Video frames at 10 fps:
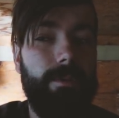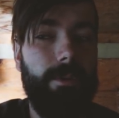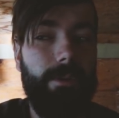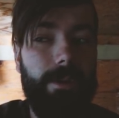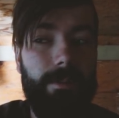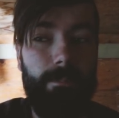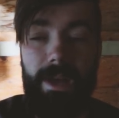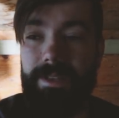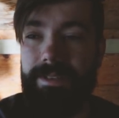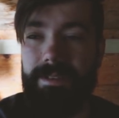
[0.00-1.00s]
for
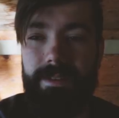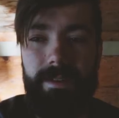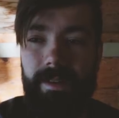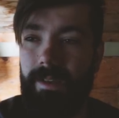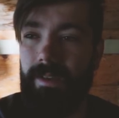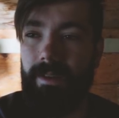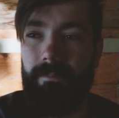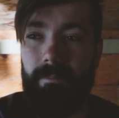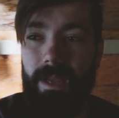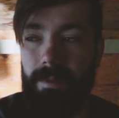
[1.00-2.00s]
months,
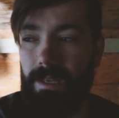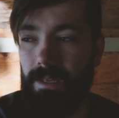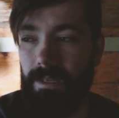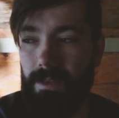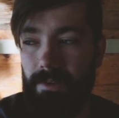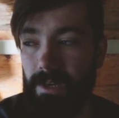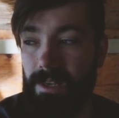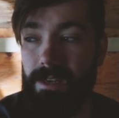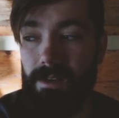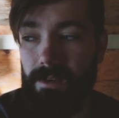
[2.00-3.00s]
maybe even a
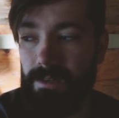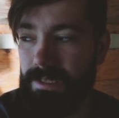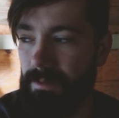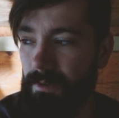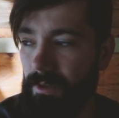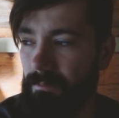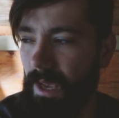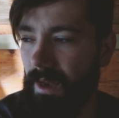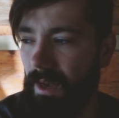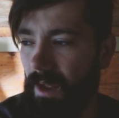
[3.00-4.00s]
year, some of them,
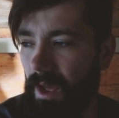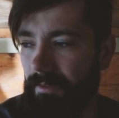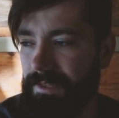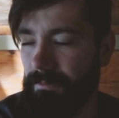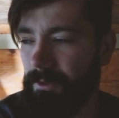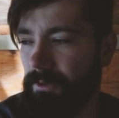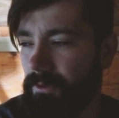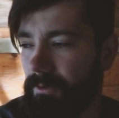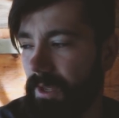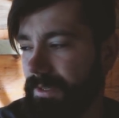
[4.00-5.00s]
and then I'll have some
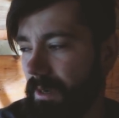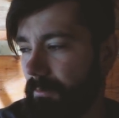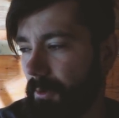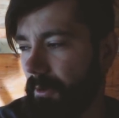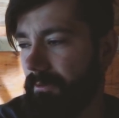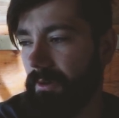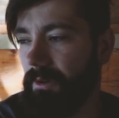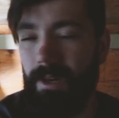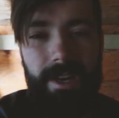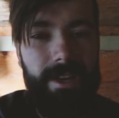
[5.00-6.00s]
crew that's on board
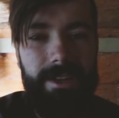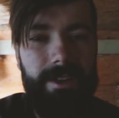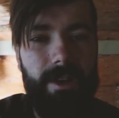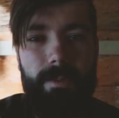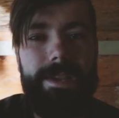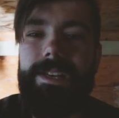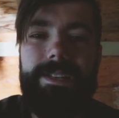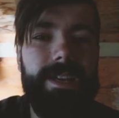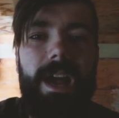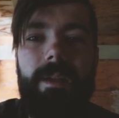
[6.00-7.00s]
for, you know, a week at a
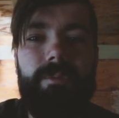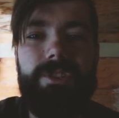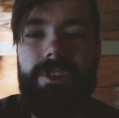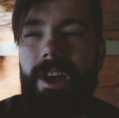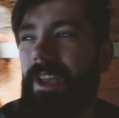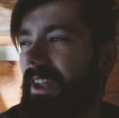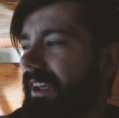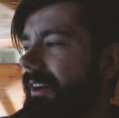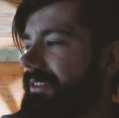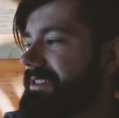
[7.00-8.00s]
time, just trying it
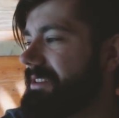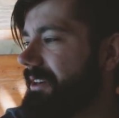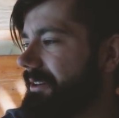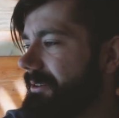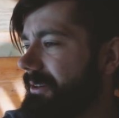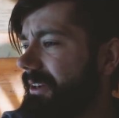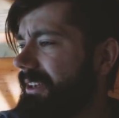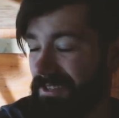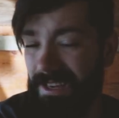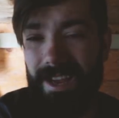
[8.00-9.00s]
out. So
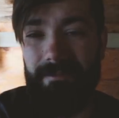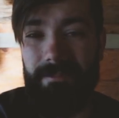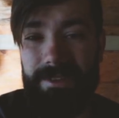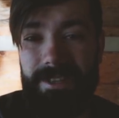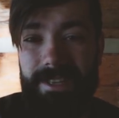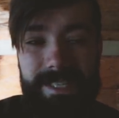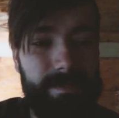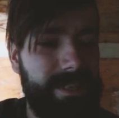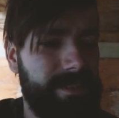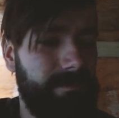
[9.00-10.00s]
yeah, there's a lot of
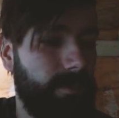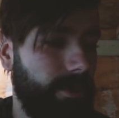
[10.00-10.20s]
space on